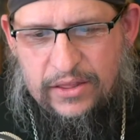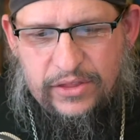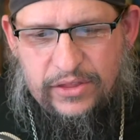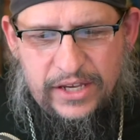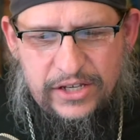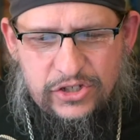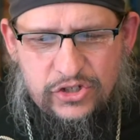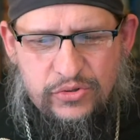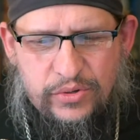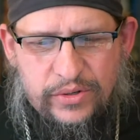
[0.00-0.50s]

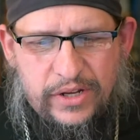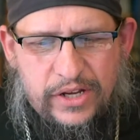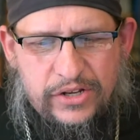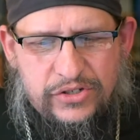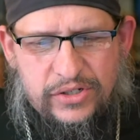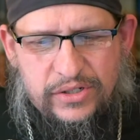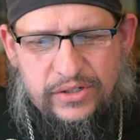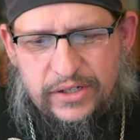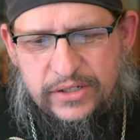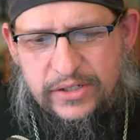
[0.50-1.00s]
These
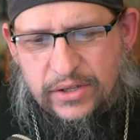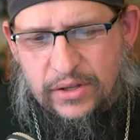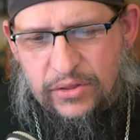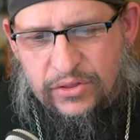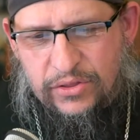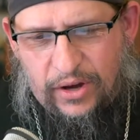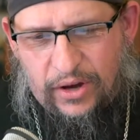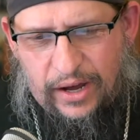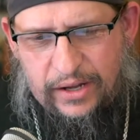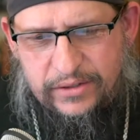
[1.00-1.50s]
traditionalists
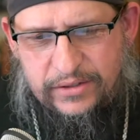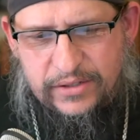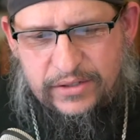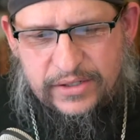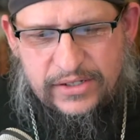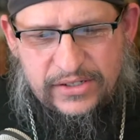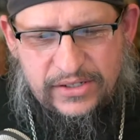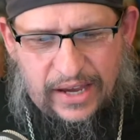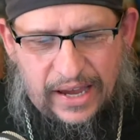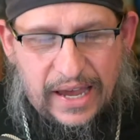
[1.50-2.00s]
thought to
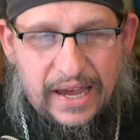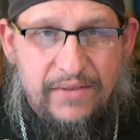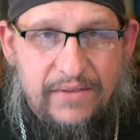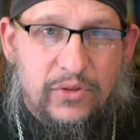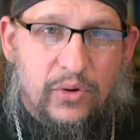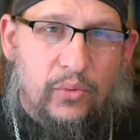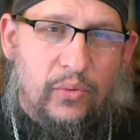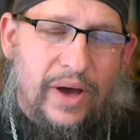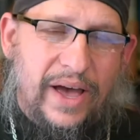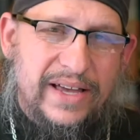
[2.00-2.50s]

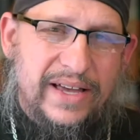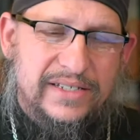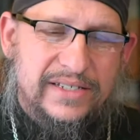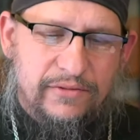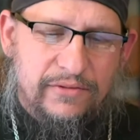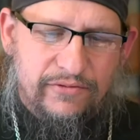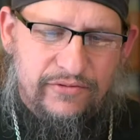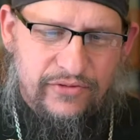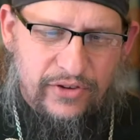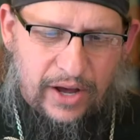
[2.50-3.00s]
save the
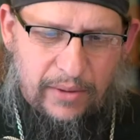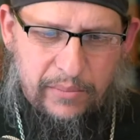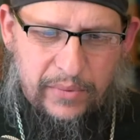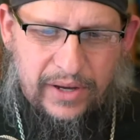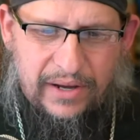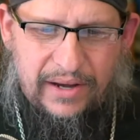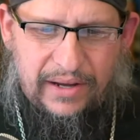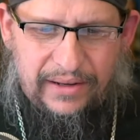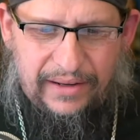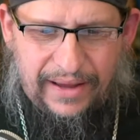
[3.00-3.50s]
West from
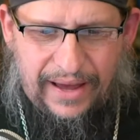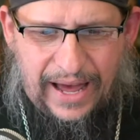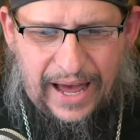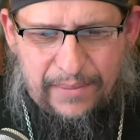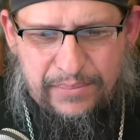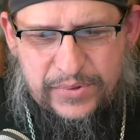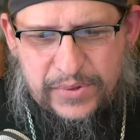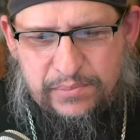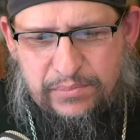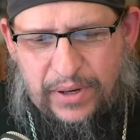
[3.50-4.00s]

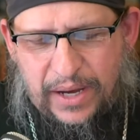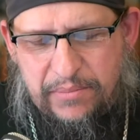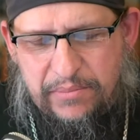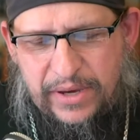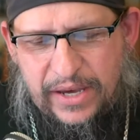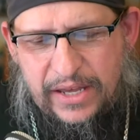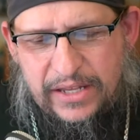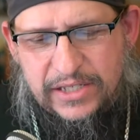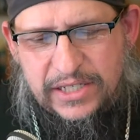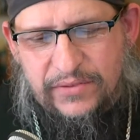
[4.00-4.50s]
collapse by
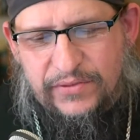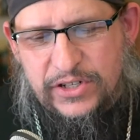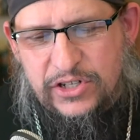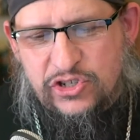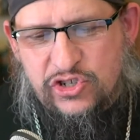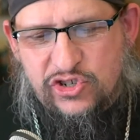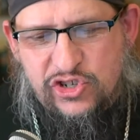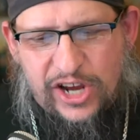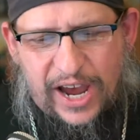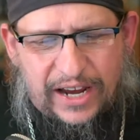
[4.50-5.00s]
means of
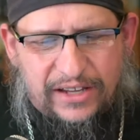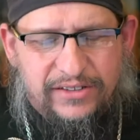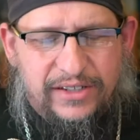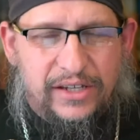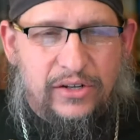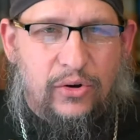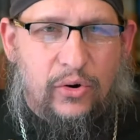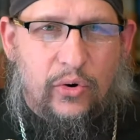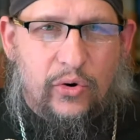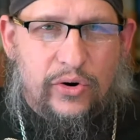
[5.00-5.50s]

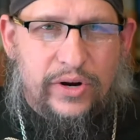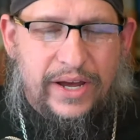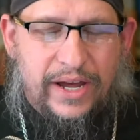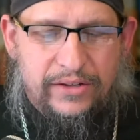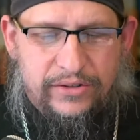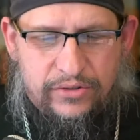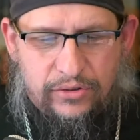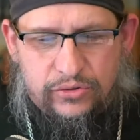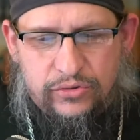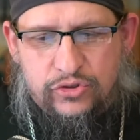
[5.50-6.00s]
injecting
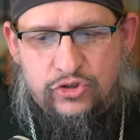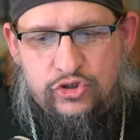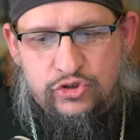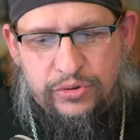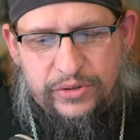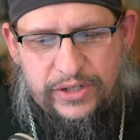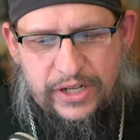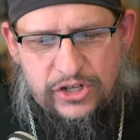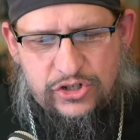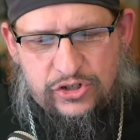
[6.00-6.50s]
Oriental
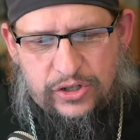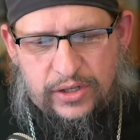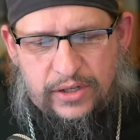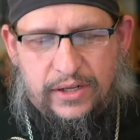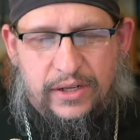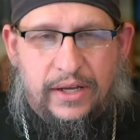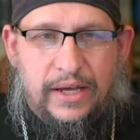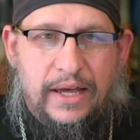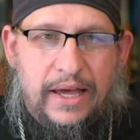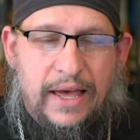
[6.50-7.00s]

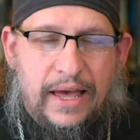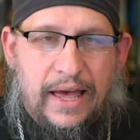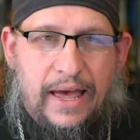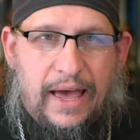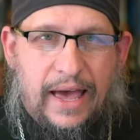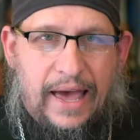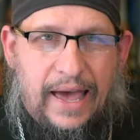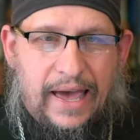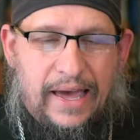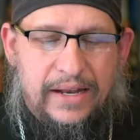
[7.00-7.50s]
tradition
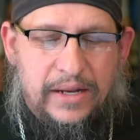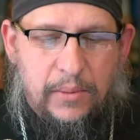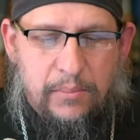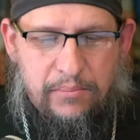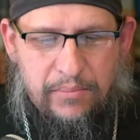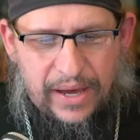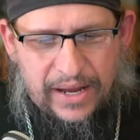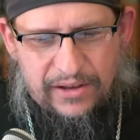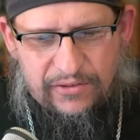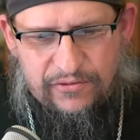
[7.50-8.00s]
and
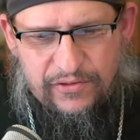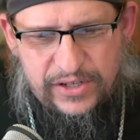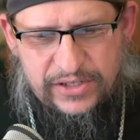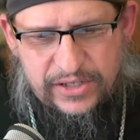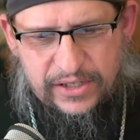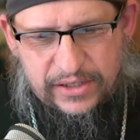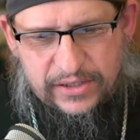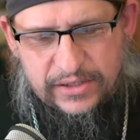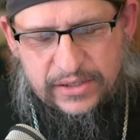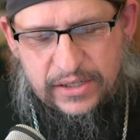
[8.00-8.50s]

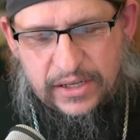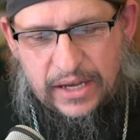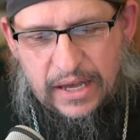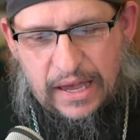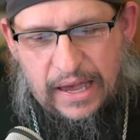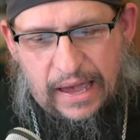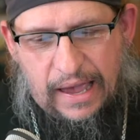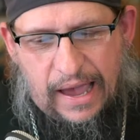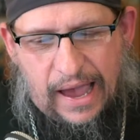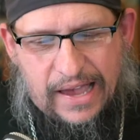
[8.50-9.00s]
metaphysics
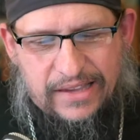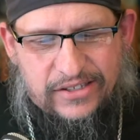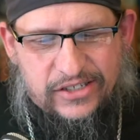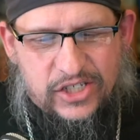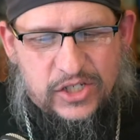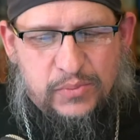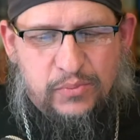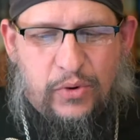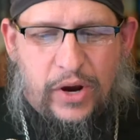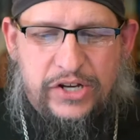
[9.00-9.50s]
as
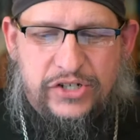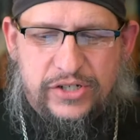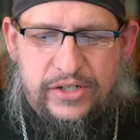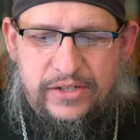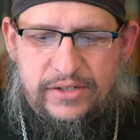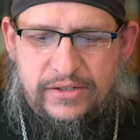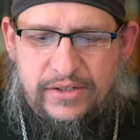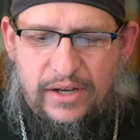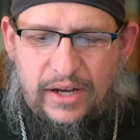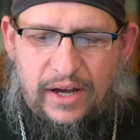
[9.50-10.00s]

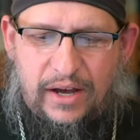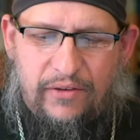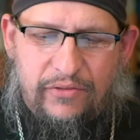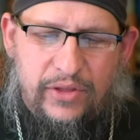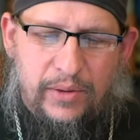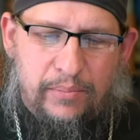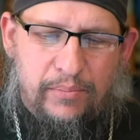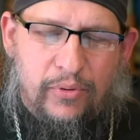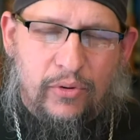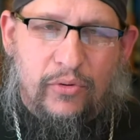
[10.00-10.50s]
expressions of
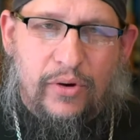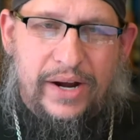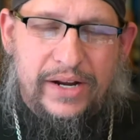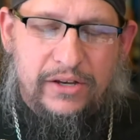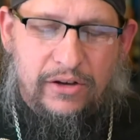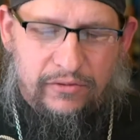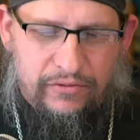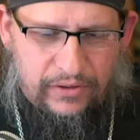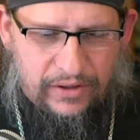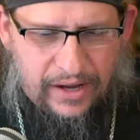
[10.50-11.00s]
the
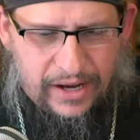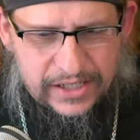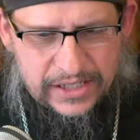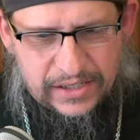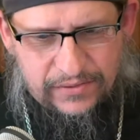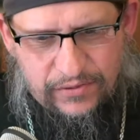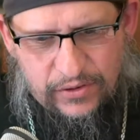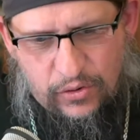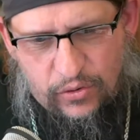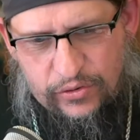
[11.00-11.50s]
perennial
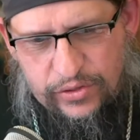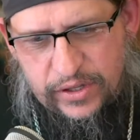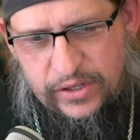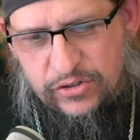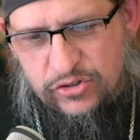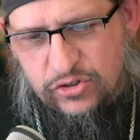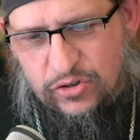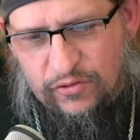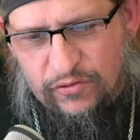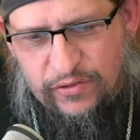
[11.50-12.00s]
philosophy or the
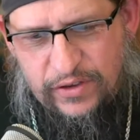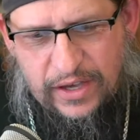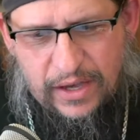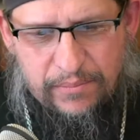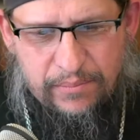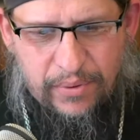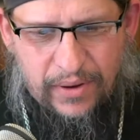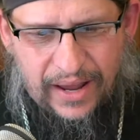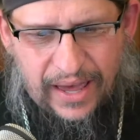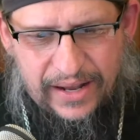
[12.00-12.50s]

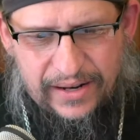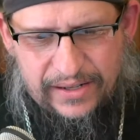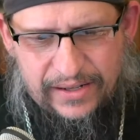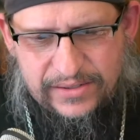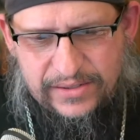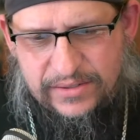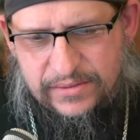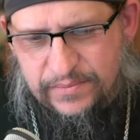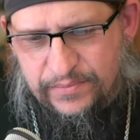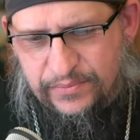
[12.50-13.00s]
Sophia
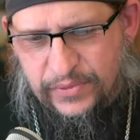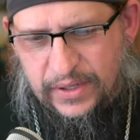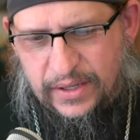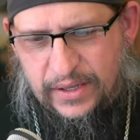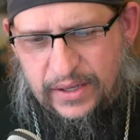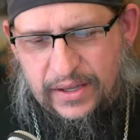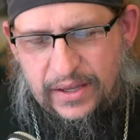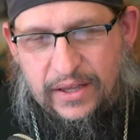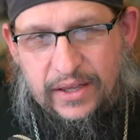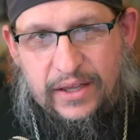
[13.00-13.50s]
perennis.
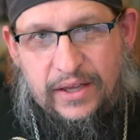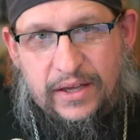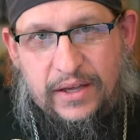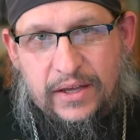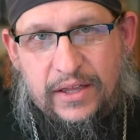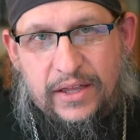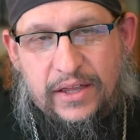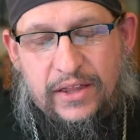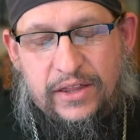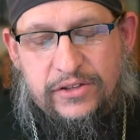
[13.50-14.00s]

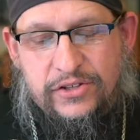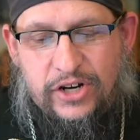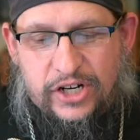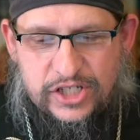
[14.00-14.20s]
The